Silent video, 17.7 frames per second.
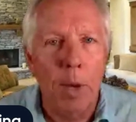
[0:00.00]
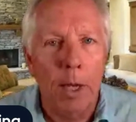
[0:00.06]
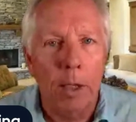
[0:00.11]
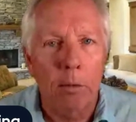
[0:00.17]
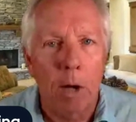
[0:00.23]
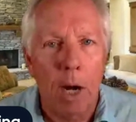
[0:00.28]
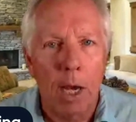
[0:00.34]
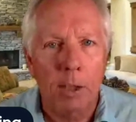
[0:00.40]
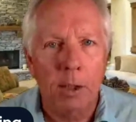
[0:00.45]

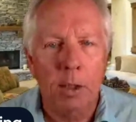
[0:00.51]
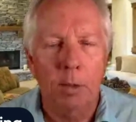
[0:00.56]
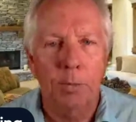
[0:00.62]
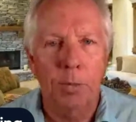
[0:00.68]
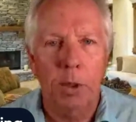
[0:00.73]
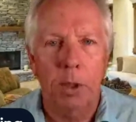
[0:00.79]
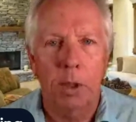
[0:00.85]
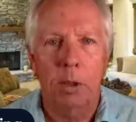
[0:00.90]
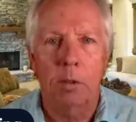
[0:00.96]

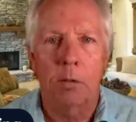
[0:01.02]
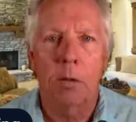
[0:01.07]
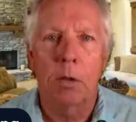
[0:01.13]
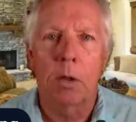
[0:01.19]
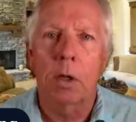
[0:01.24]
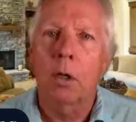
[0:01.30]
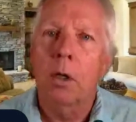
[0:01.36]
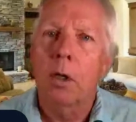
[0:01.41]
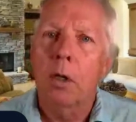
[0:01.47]
microscopy
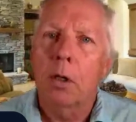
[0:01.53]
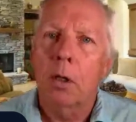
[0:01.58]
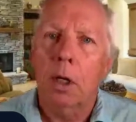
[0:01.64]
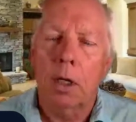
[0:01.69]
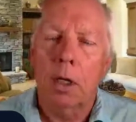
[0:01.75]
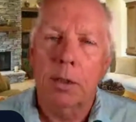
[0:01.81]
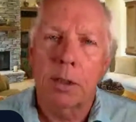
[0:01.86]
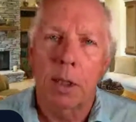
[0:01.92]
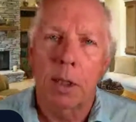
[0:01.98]
or,
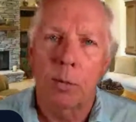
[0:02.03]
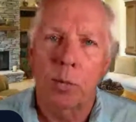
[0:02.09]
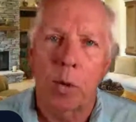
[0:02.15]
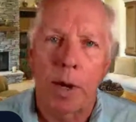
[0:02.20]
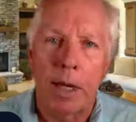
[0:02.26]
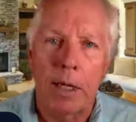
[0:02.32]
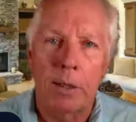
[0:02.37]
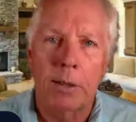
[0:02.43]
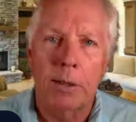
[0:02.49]
like I said,
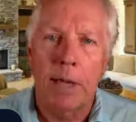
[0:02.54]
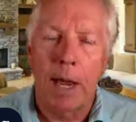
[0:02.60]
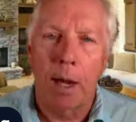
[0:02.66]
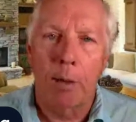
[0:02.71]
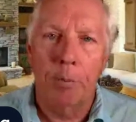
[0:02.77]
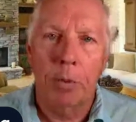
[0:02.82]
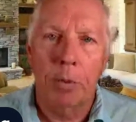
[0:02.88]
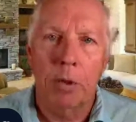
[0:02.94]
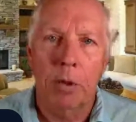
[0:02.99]
brain
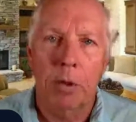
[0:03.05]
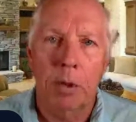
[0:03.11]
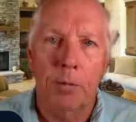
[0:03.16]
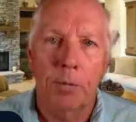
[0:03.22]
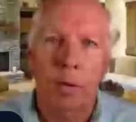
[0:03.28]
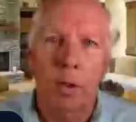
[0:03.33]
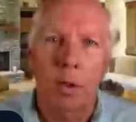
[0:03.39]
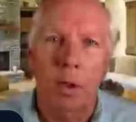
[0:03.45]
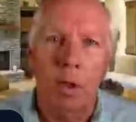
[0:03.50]
tap and
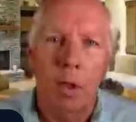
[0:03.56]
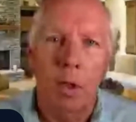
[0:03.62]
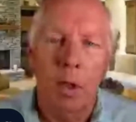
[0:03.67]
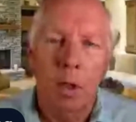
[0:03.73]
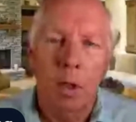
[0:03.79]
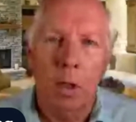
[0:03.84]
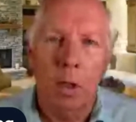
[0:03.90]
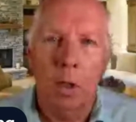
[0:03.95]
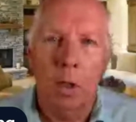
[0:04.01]
different
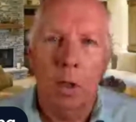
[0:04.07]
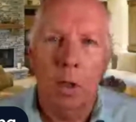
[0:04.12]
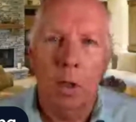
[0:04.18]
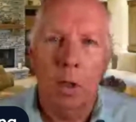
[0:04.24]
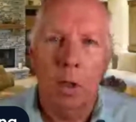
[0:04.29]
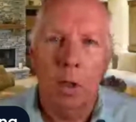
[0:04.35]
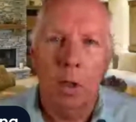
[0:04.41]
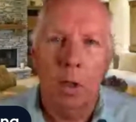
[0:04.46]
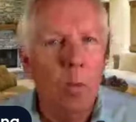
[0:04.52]

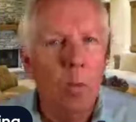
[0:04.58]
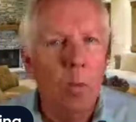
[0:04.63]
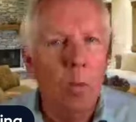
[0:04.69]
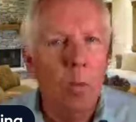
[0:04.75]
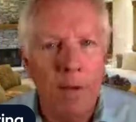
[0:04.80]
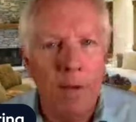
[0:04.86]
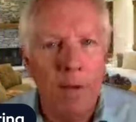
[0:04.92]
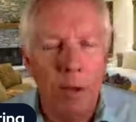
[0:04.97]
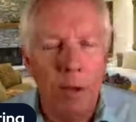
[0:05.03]

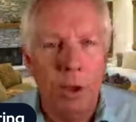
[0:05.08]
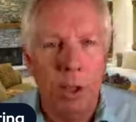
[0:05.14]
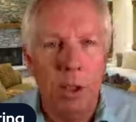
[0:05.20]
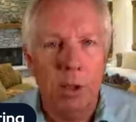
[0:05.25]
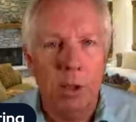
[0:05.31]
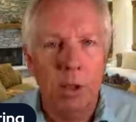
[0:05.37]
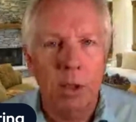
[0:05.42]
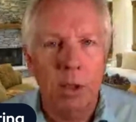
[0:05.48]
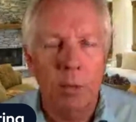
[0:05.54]
brainwave
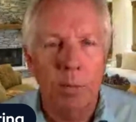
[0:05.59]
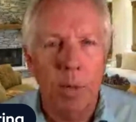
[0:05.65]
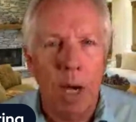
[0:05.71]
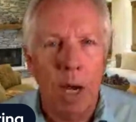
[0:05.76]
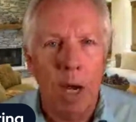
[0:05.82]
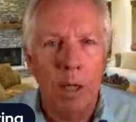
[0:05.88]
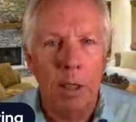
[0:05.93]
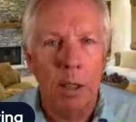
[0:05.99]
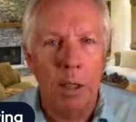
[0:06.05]
energies in the
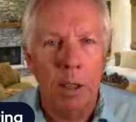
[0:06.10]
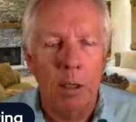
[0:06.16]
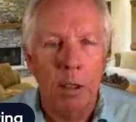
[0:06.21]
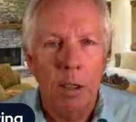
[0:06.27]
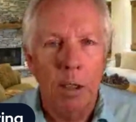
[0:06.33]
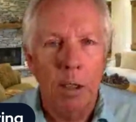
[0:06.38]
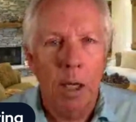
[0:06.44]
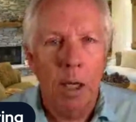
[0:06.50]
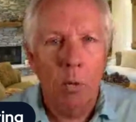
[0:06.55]
body.
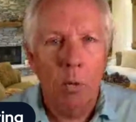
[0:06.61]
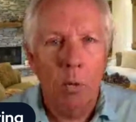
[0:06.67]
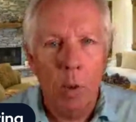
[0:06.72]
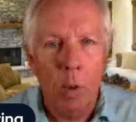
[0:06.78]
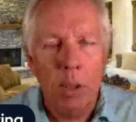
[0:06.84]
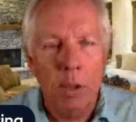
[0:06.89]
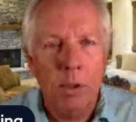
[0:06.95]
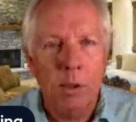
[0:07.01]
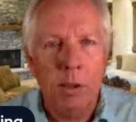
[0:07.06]
And
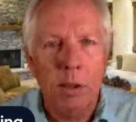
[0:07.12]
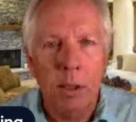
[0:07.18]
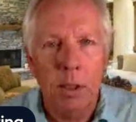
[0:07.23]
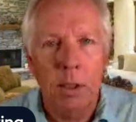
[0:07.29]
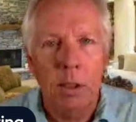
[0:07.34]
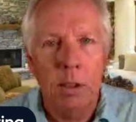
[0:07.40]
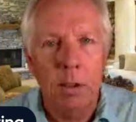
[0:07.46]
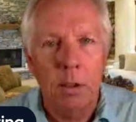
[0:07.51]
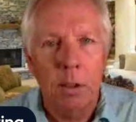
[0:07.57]
we can
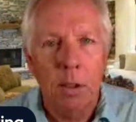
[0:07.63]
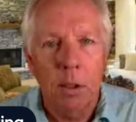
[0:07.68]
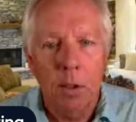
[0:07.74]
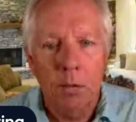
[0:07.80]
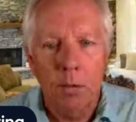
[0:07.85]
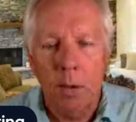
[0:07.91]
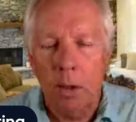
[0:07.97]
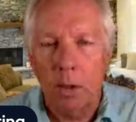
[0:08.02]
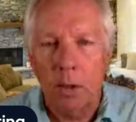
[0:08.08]
see
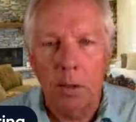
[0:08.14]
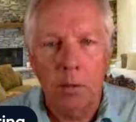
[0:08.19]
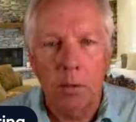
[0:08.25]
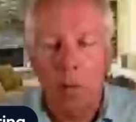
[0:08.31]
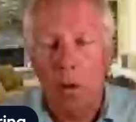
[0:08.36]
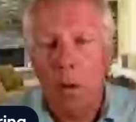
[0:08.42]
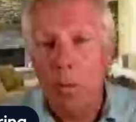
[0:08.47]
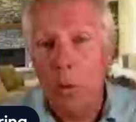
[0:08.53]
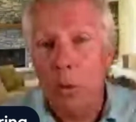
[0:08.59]
the
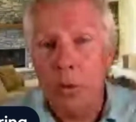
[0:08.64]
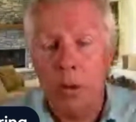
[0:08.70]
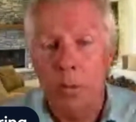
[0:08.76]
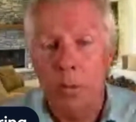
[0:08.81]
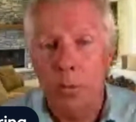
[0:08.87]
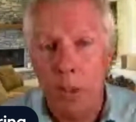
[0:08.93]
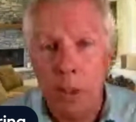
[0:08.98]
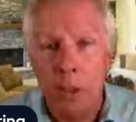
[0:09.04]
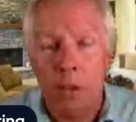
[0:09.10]
almost
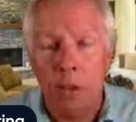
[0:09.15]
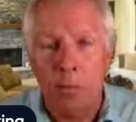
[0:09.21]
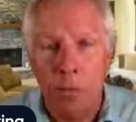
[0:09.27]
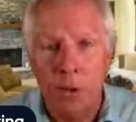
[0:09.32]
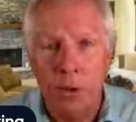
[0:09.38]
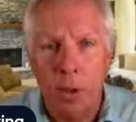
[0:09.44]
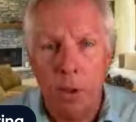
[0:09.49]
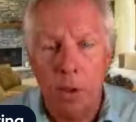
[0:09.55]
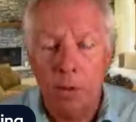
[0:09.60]
immediate
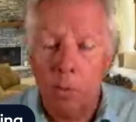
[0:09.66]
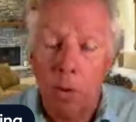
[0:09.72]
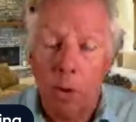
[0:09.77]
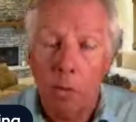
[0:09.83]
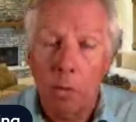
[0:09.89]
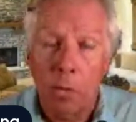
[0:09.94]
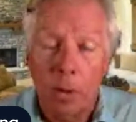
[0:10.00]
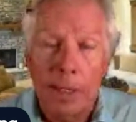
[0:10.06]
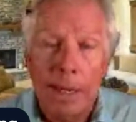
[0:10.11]
results.
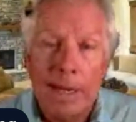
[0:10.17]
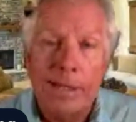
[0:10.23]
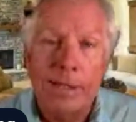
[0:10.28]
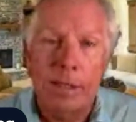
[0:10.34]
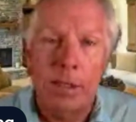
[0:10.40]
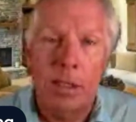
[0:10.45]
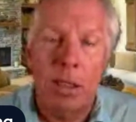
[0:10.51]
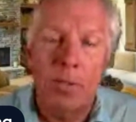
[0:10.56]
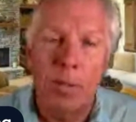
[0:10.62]
Well, we can
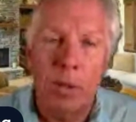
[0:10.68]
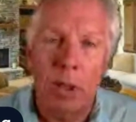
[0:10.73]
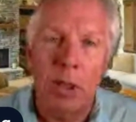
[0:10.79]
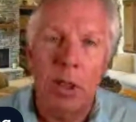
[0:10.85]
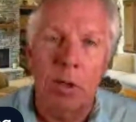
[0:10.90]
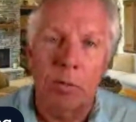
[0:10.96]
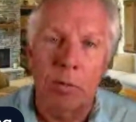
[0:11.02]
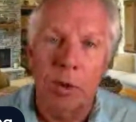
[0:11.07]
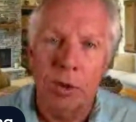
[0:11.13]
see the
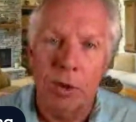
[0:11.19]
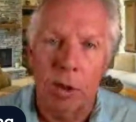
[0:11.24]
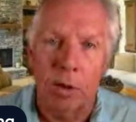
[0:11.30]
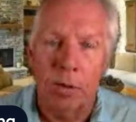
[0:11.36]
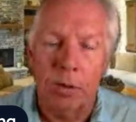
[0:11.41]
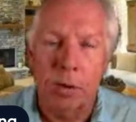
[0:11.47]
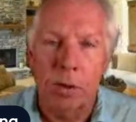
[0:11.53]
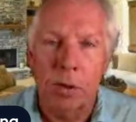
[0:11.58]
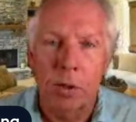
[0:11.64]
immediate
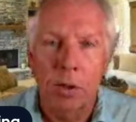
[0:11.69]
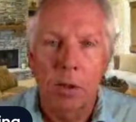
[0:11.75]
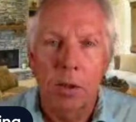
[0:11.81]
results